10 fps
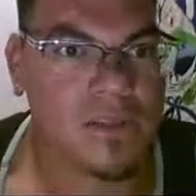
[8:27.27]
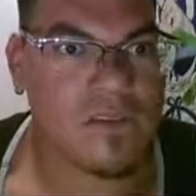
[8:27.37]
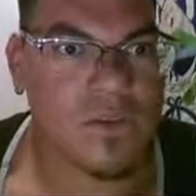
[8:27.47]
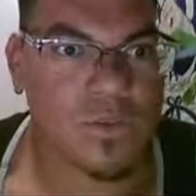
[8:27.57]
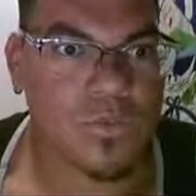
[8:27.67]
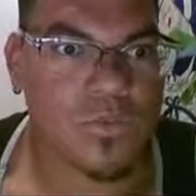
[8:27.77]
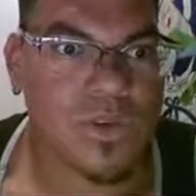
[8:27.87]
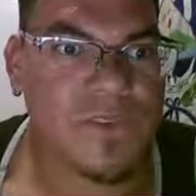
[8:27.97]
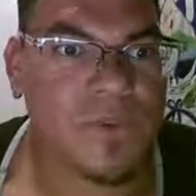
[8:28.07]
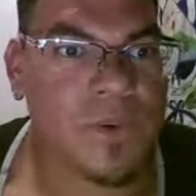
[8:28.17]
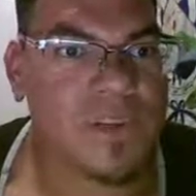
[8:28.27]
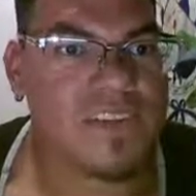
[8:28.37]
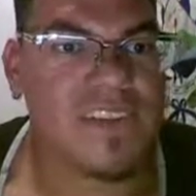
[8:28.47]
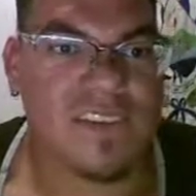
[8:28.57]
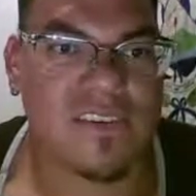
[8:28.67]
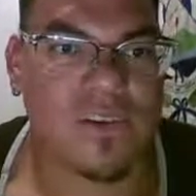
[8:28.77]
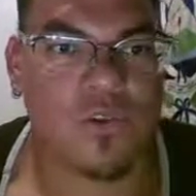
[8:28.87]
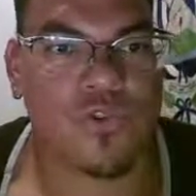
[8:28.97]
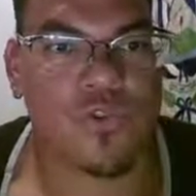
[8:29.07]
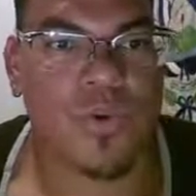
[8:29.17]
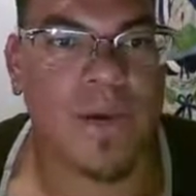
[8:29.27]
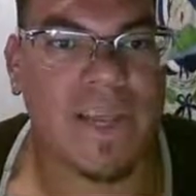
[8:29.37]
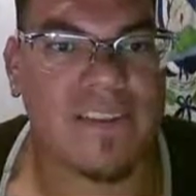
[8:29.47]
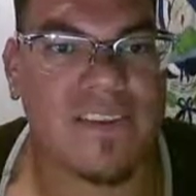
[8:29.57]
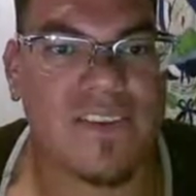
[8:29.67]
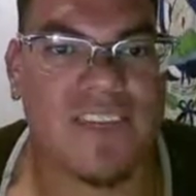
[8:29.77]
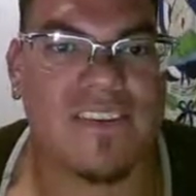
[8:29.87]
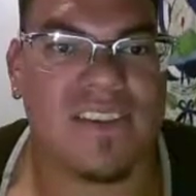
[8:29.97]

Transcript: to refocus its cultural activities,